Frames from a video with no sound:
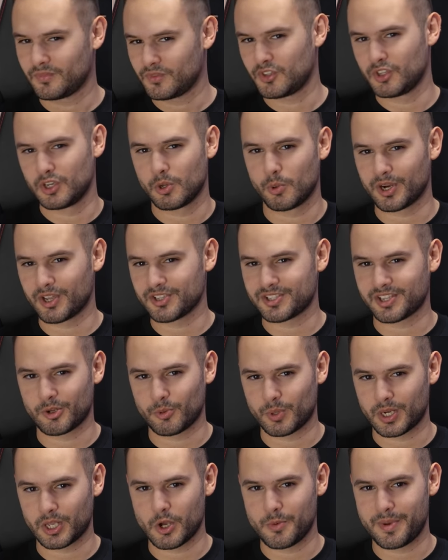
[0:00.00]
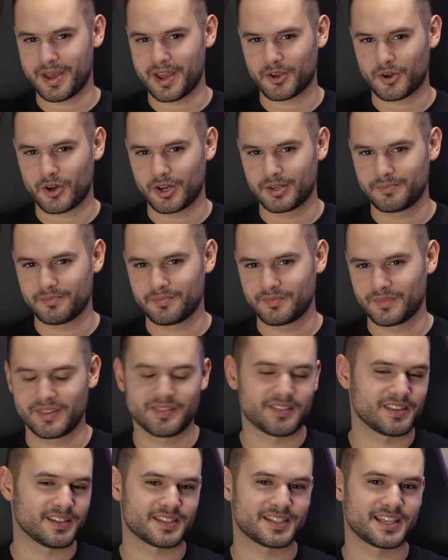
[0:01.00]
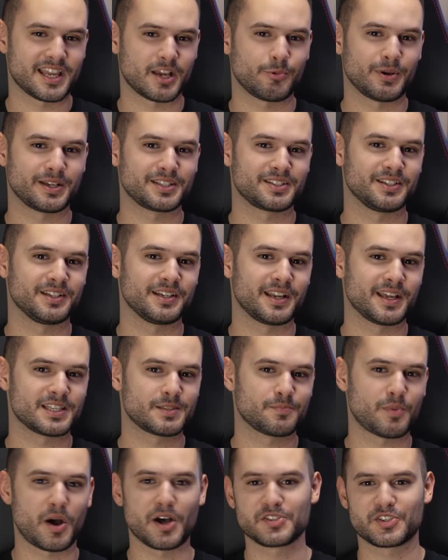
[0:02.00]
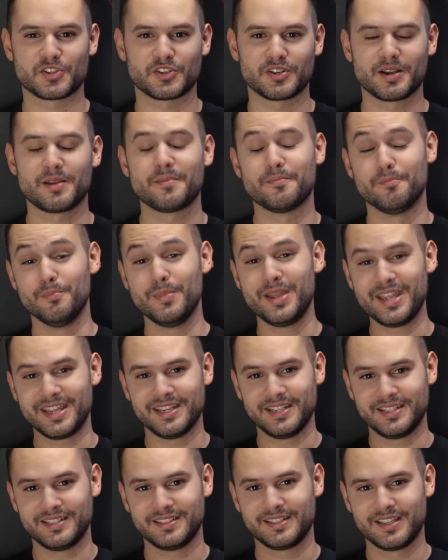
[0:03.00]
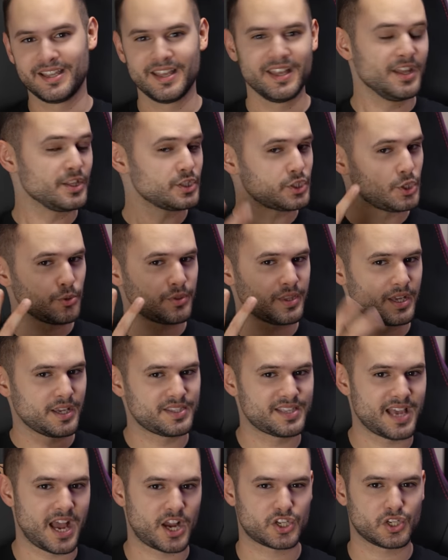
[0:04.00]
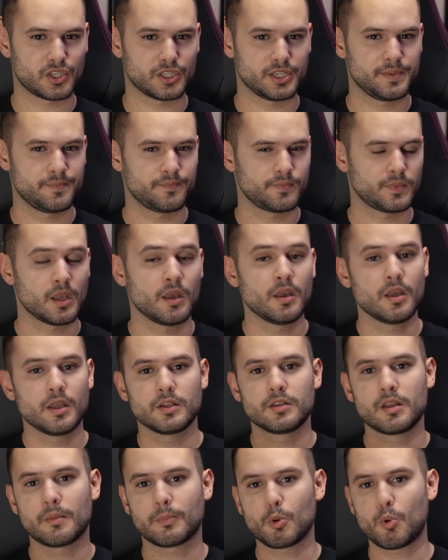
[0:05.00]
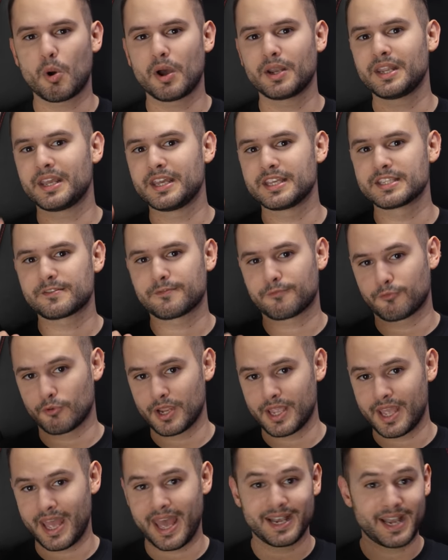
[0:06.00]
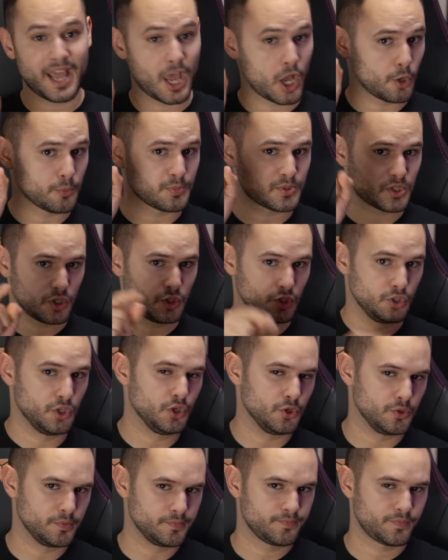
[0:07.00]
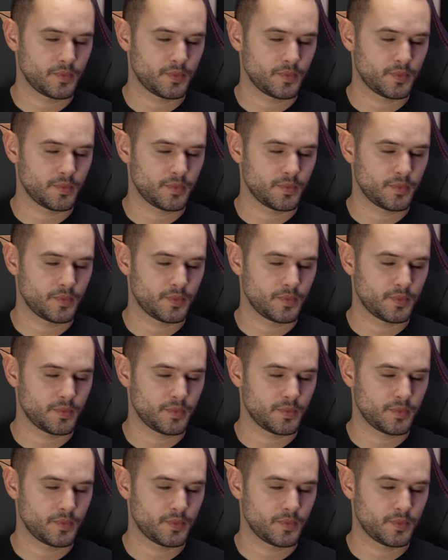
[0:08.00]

You know what else I don't wanna go back on? This segue to today's sponsor, me. Two things actually. Number one is free and helps you.